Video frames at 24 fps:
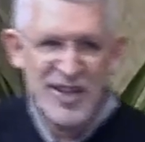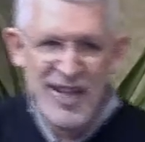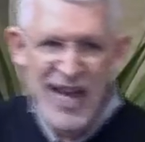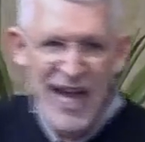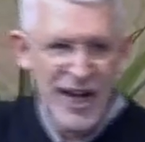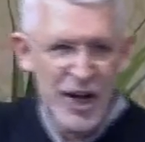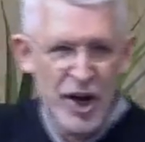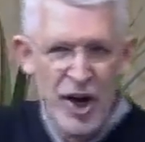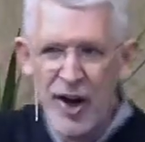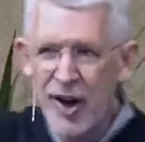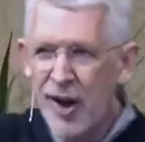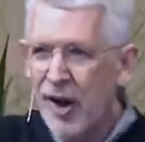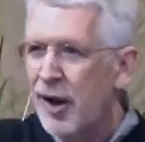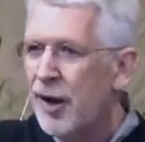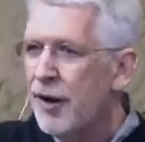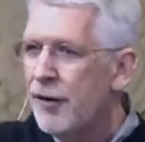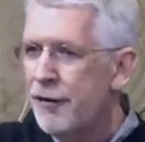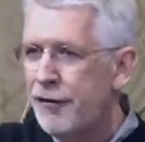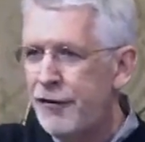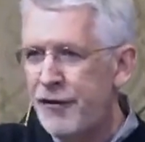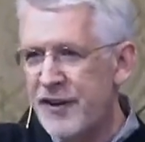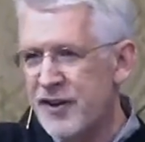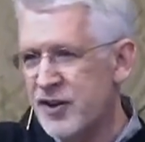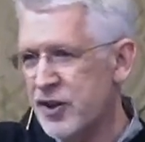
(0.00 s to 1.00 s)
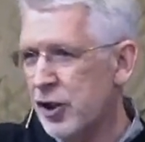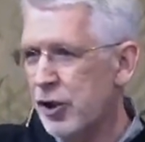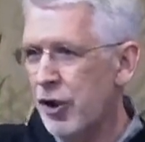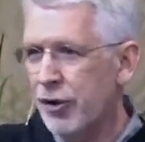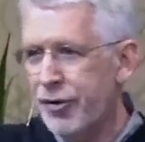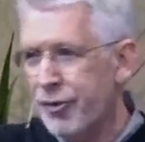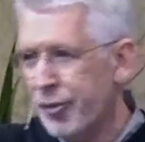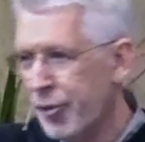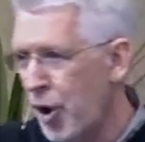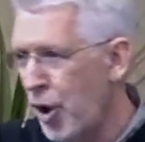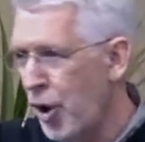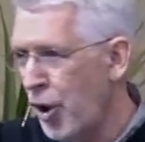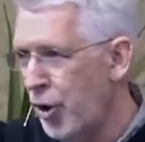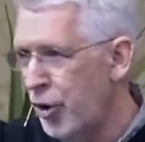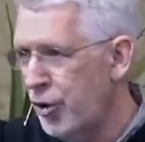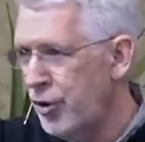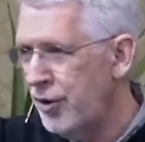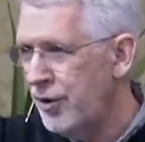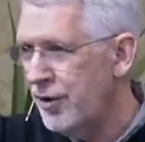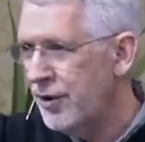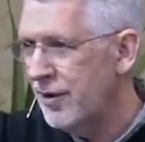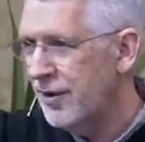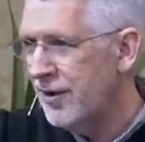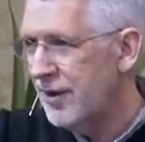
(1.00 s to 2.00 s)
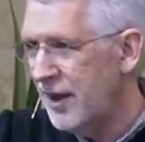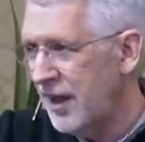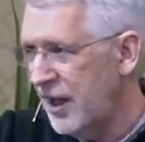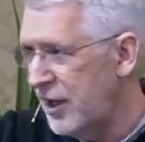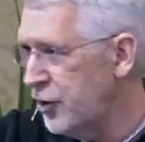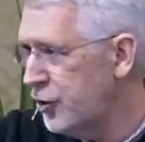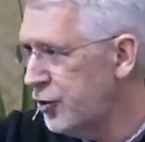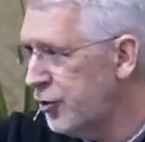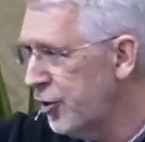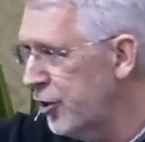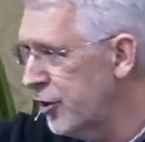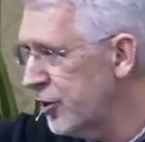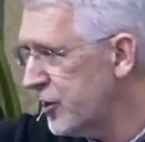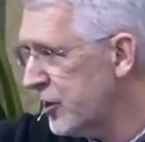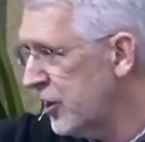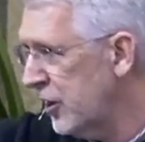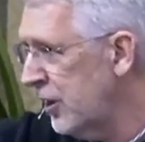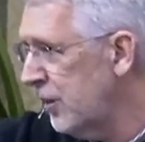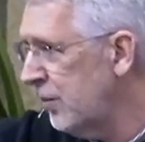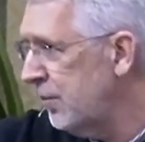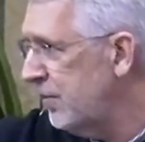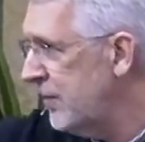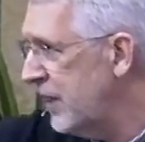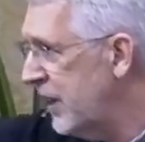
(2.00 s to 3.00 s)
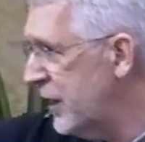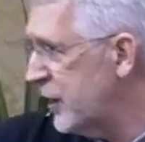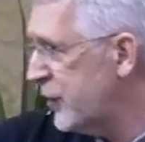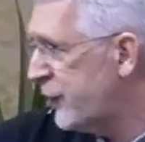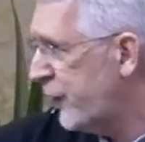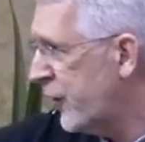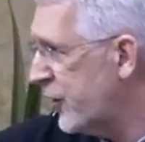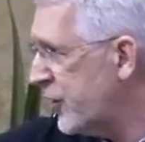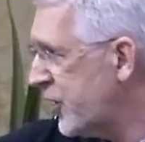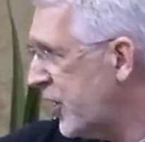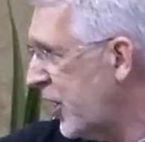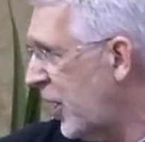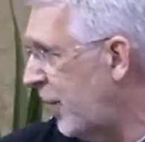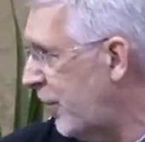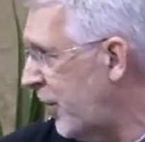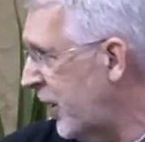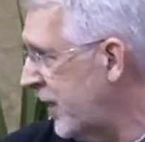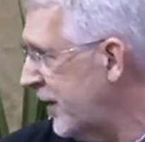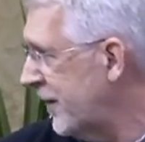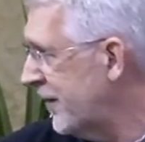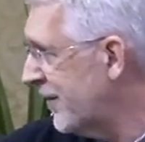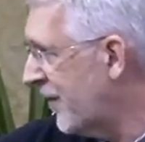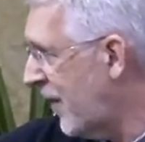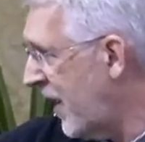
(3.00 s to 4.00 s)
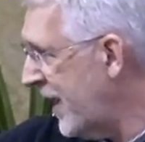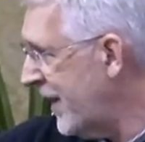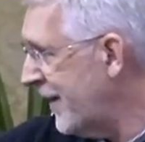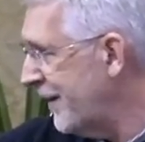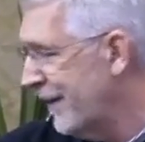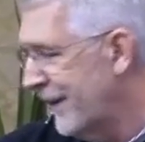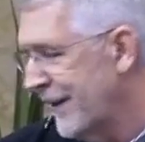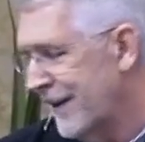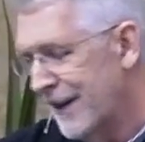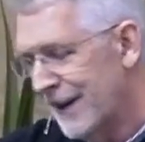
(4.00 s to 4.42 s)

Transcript: sat on a physical throne in Jerusalem in his first coming, right?